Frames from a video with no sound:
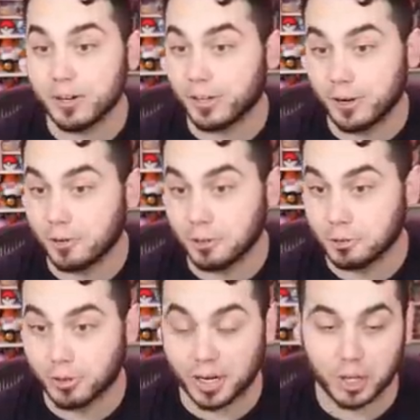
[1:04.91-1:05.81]
You don't
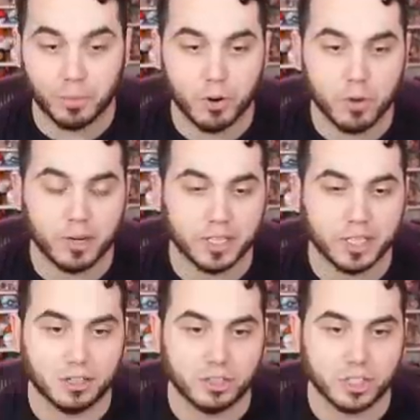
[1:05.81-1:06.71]
use regular Pokemon
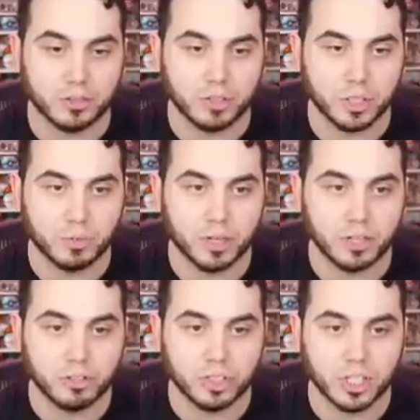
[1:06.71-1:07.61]
centers here, which is pretty
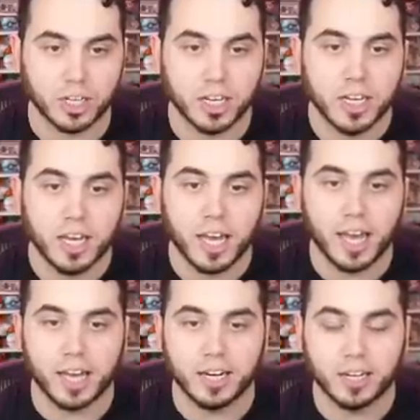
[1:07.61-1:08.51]
interesting.
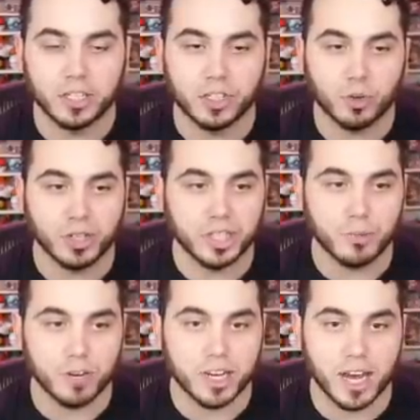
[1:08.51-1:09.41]
And uh, just a quick team
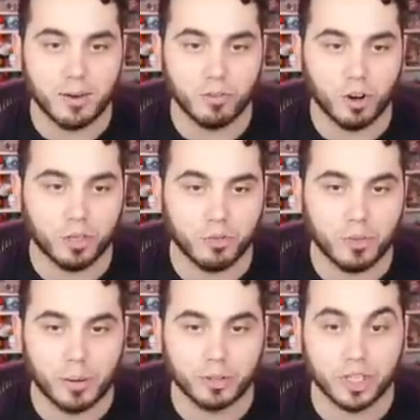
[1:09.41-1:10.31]
recap, we've got three
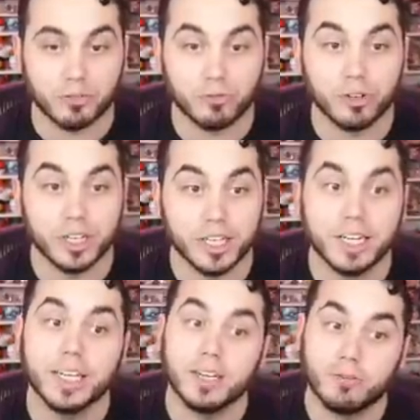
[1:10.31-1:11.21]
members. I really
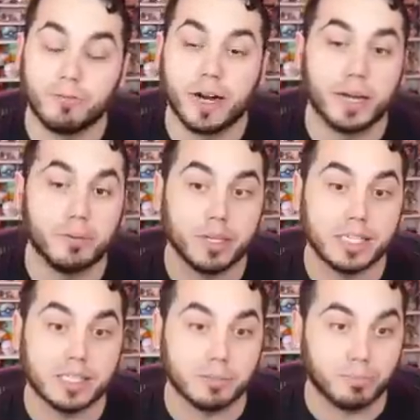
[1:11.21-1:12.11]
need to find me
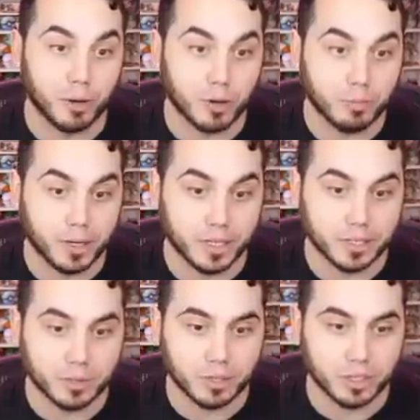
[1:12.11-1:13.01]
some Pokeballs,
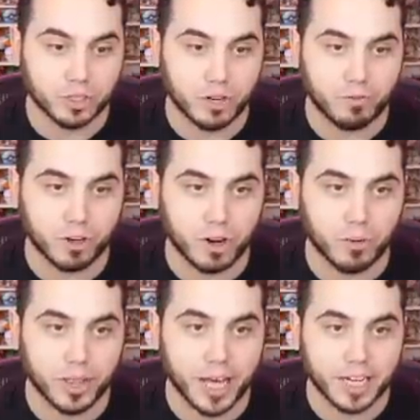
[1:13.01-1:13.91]
so we're gonna try to figure out where
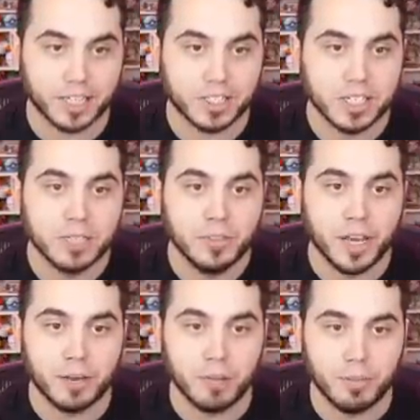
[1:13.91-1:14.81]
that is.
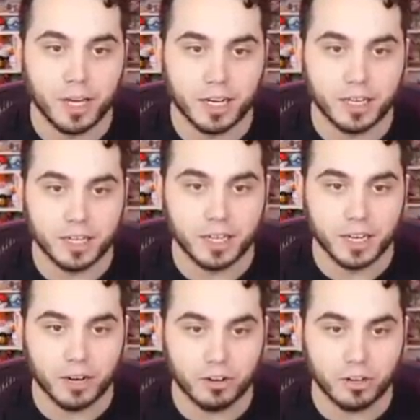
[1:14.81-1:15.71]
And maybe I can get an
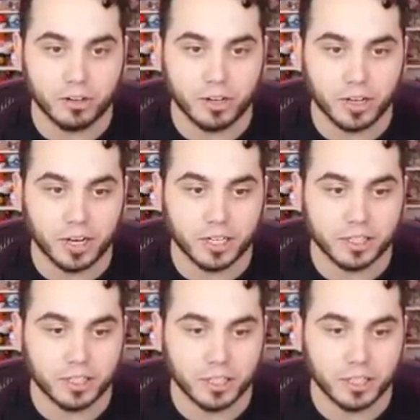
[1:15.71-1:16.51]
encounter here in Hagane City.